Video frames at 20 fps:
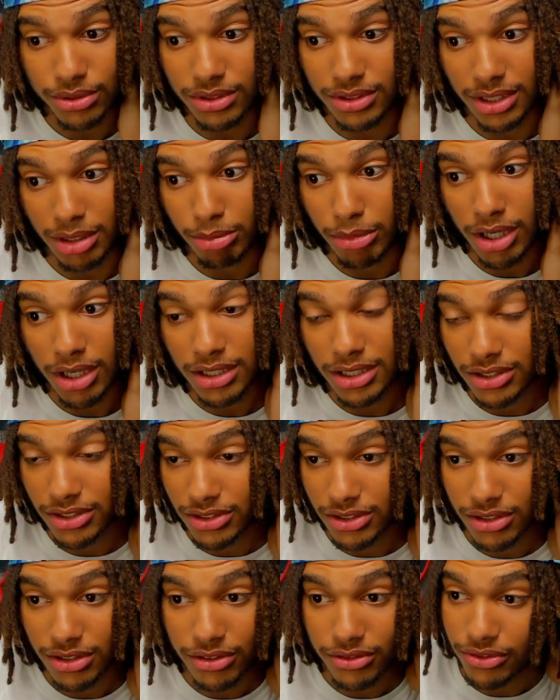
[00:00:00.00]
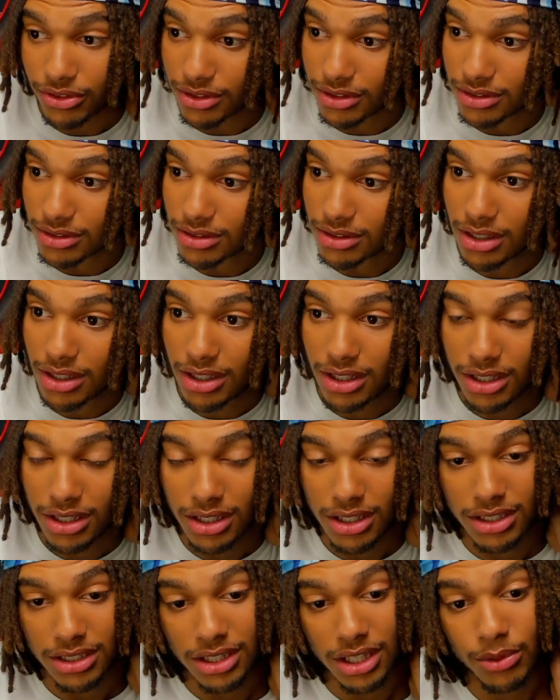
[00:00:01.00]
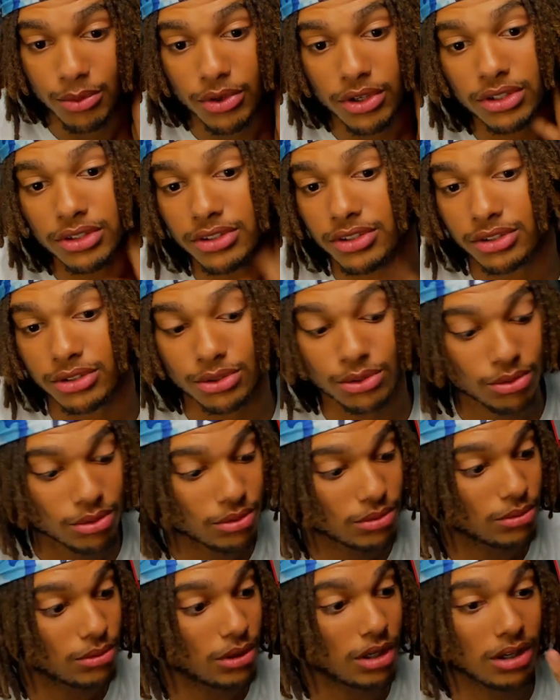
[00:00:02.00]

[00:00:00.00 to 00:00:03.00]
Demonic stuff, and they want you to do